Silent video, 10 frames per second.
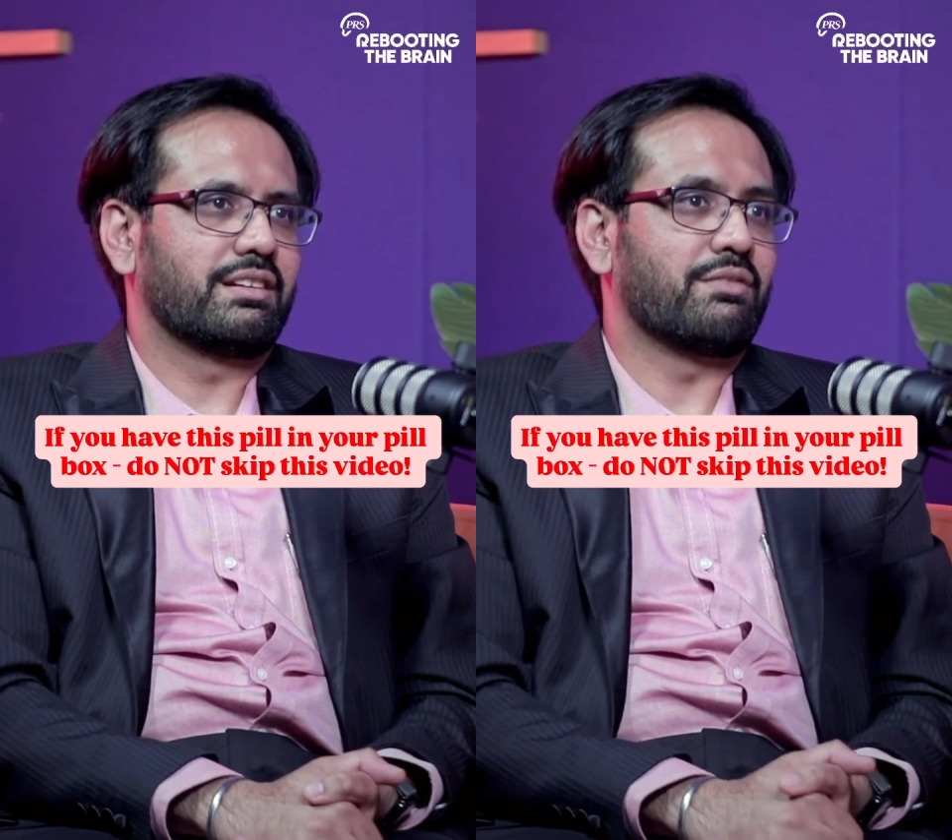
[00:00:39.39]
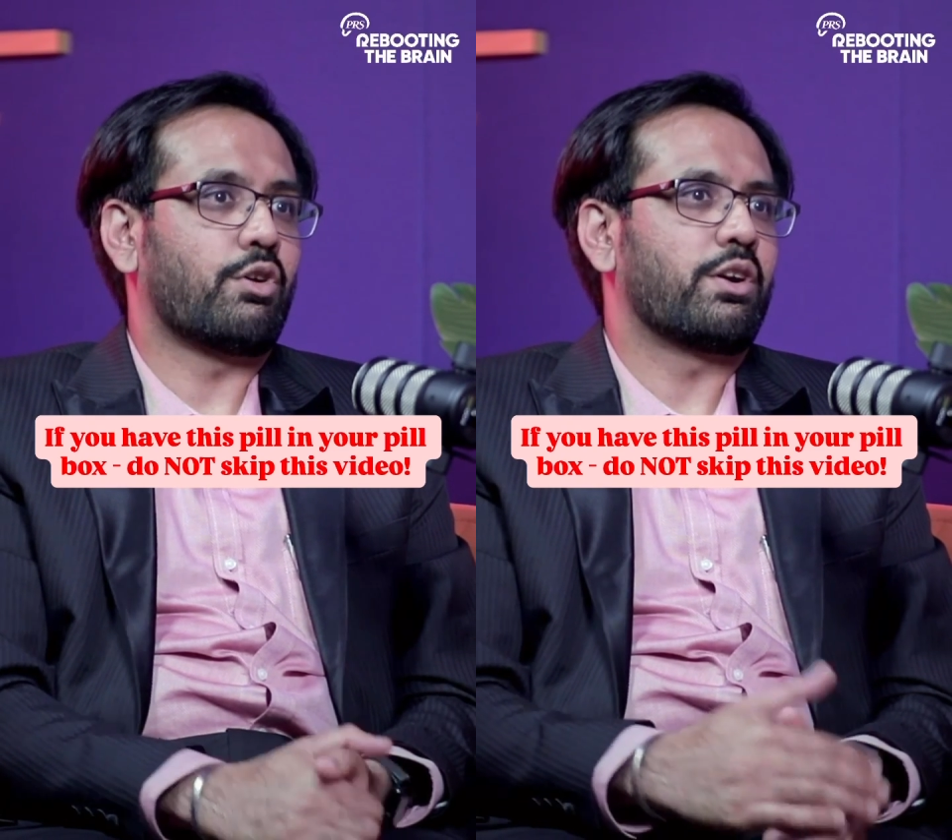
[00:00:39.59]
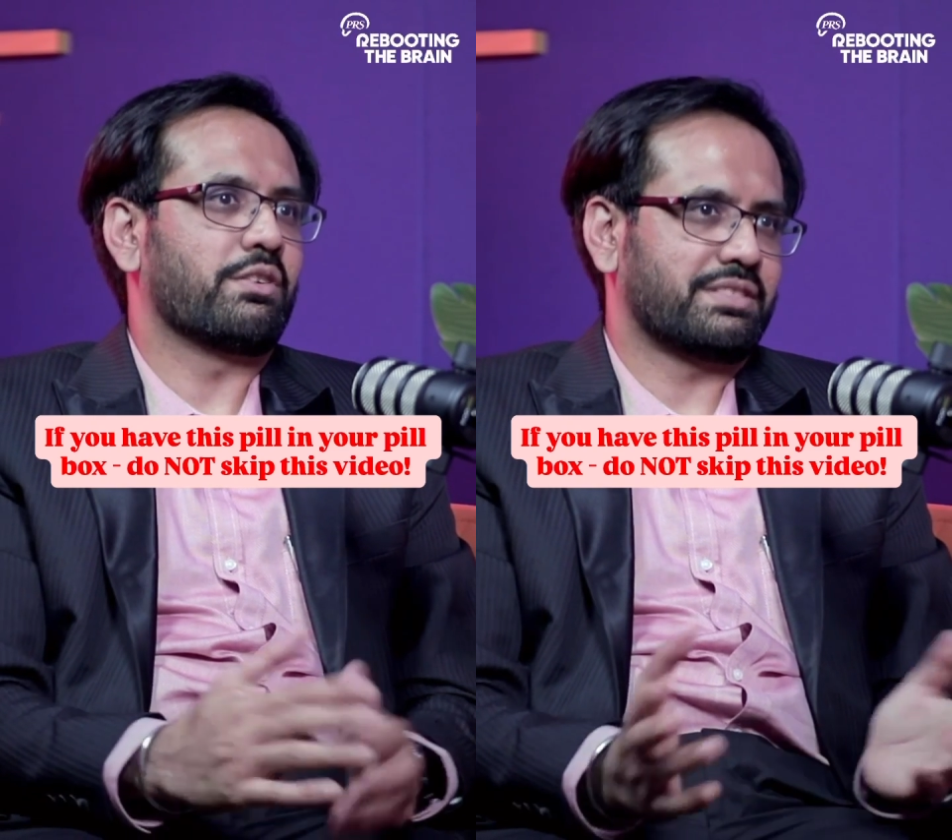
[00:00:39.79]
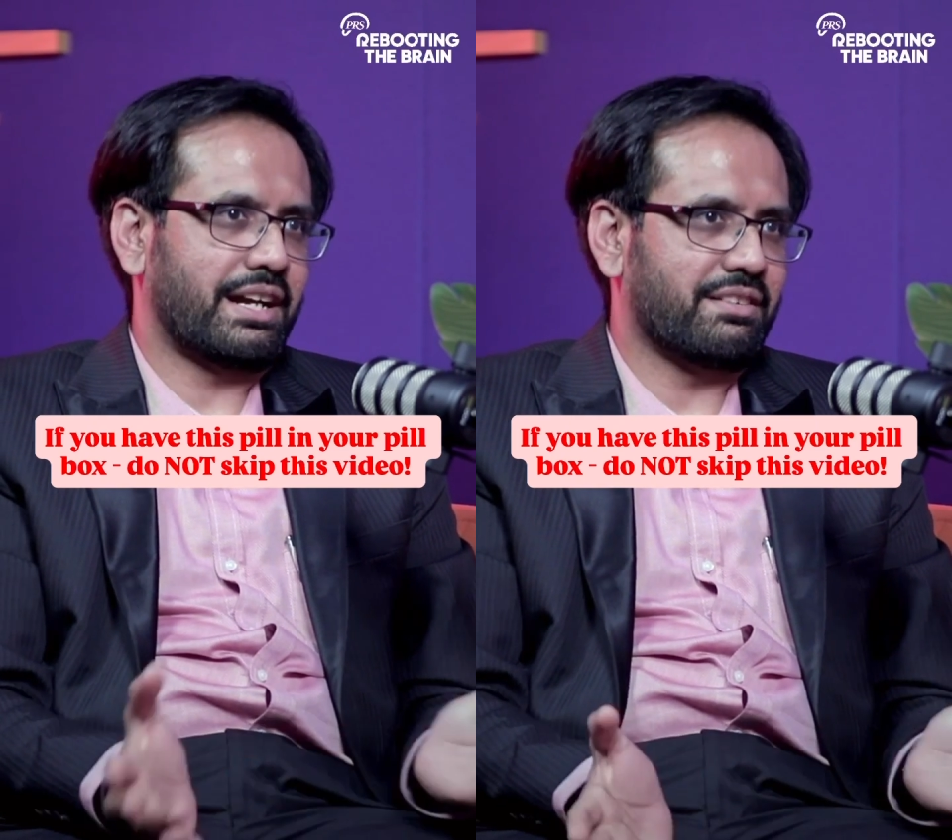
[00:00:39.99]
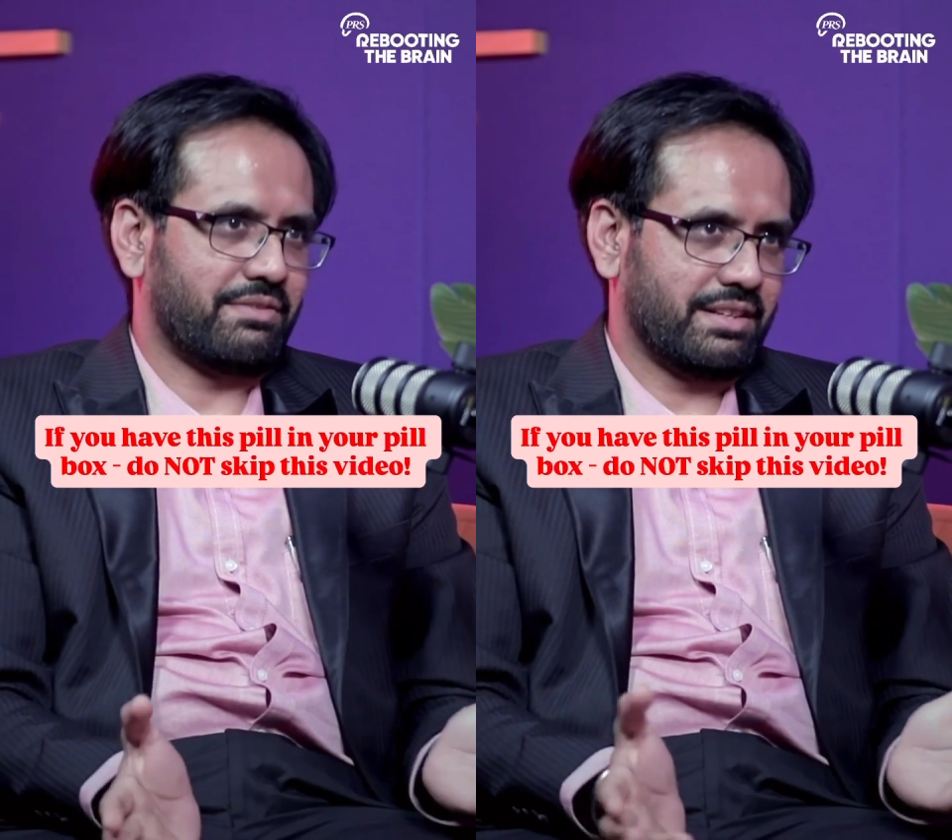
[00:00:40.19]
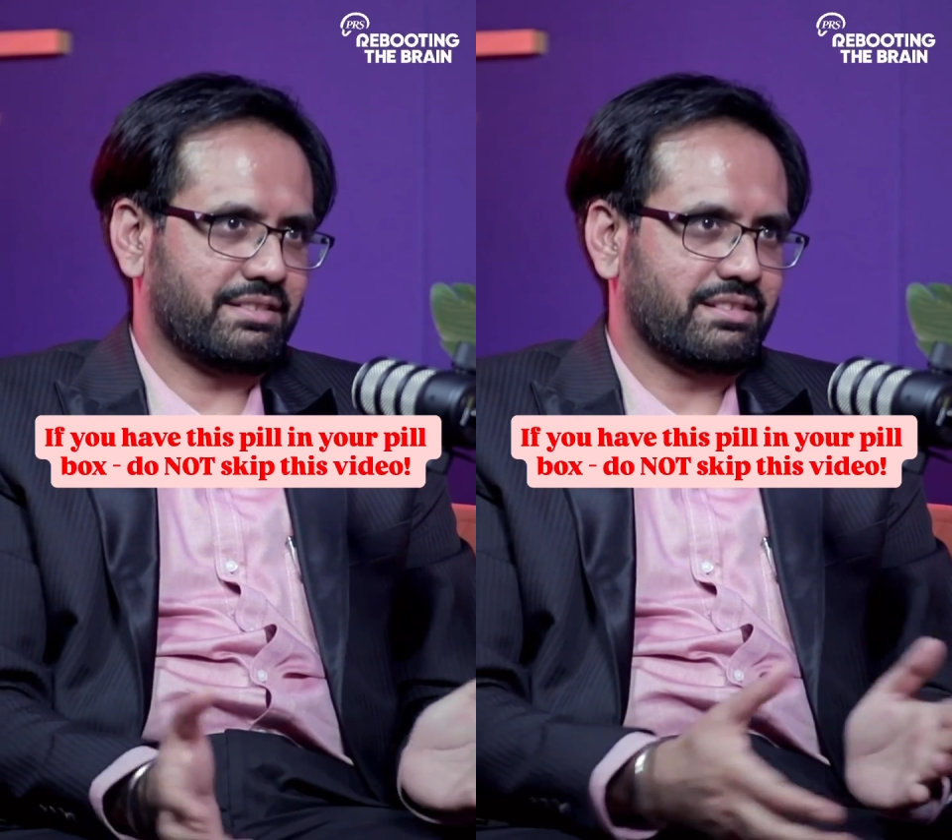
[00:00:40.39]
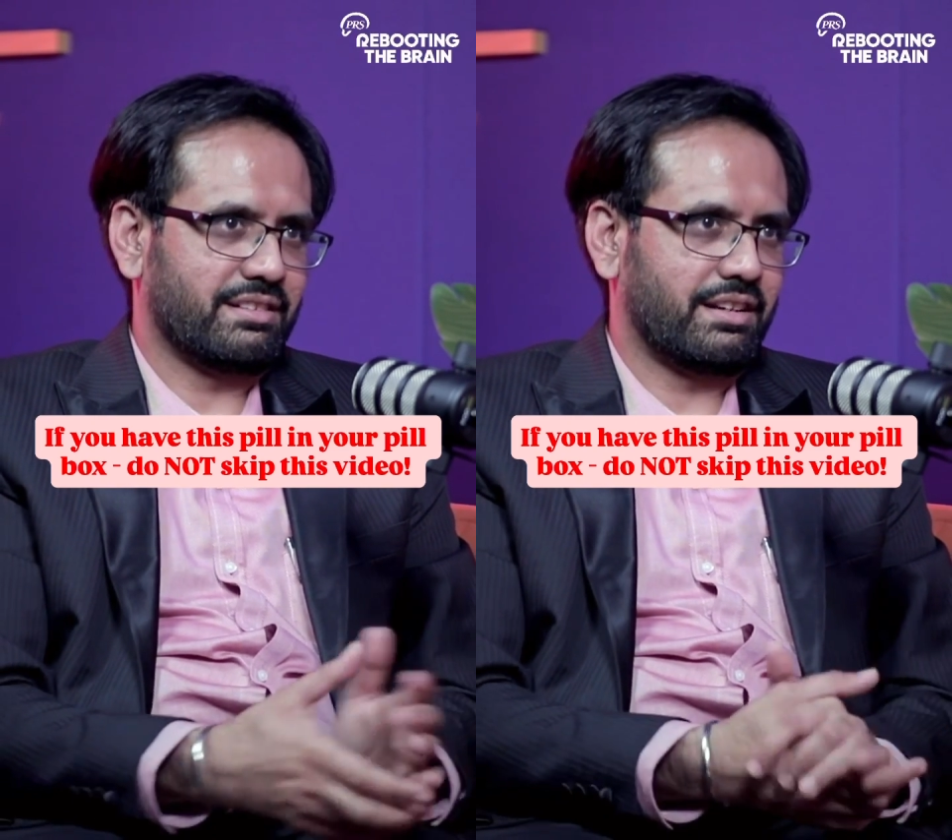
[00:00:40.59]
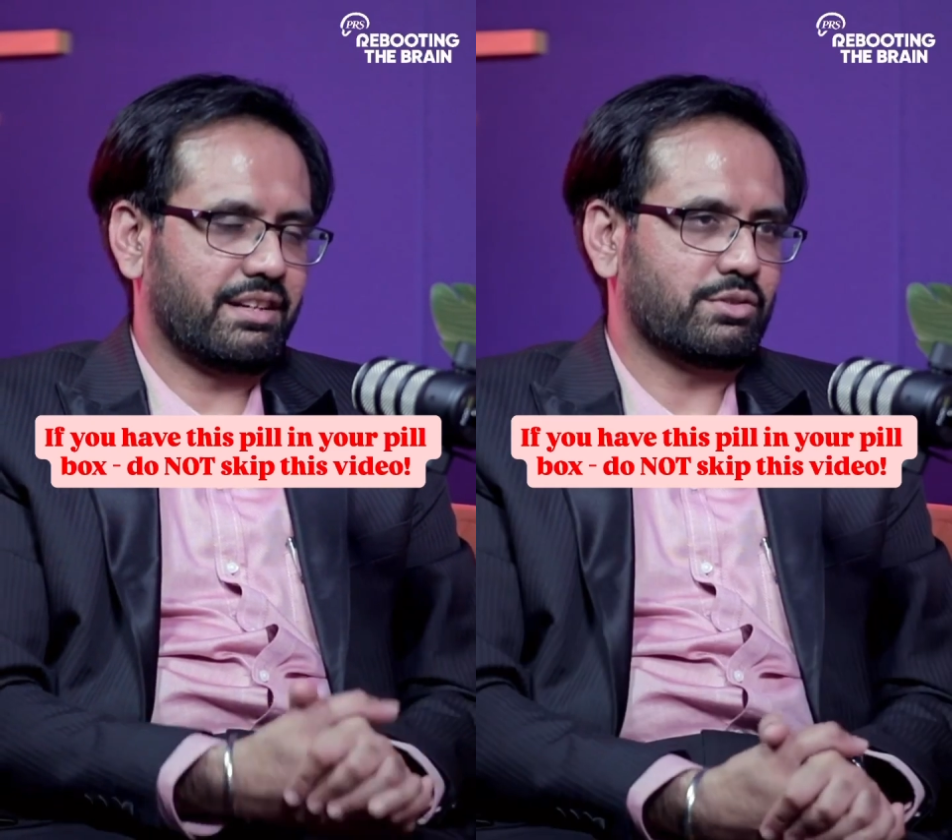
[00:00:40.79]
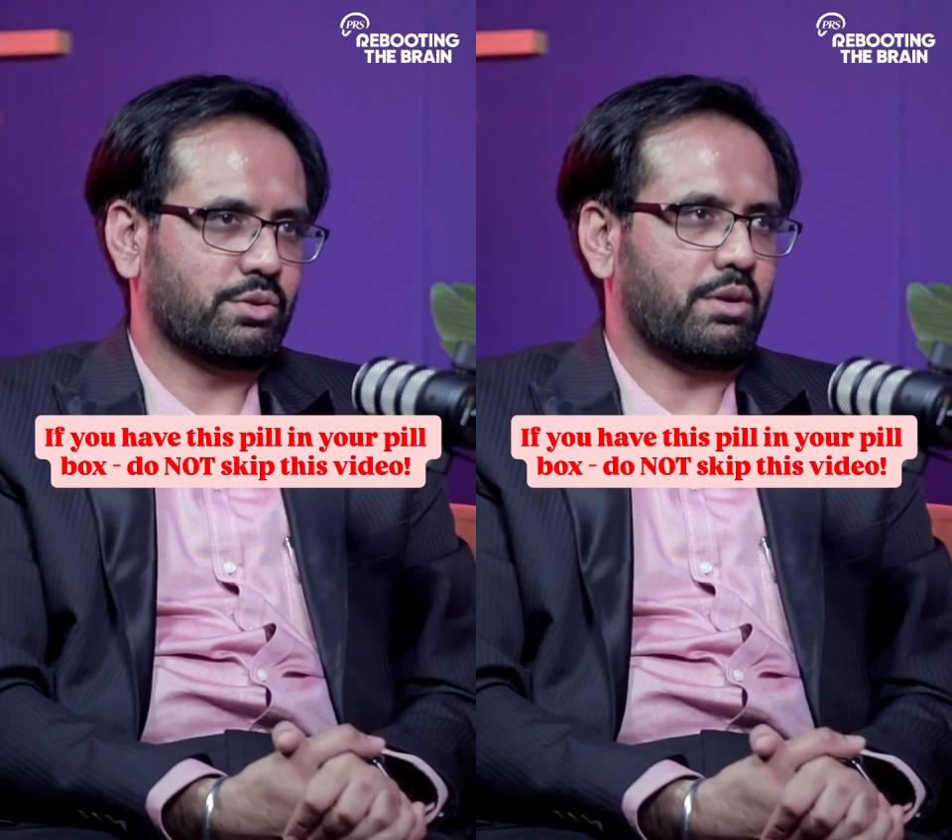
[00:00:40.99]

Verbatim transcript: devoid of side effects, right? Correct.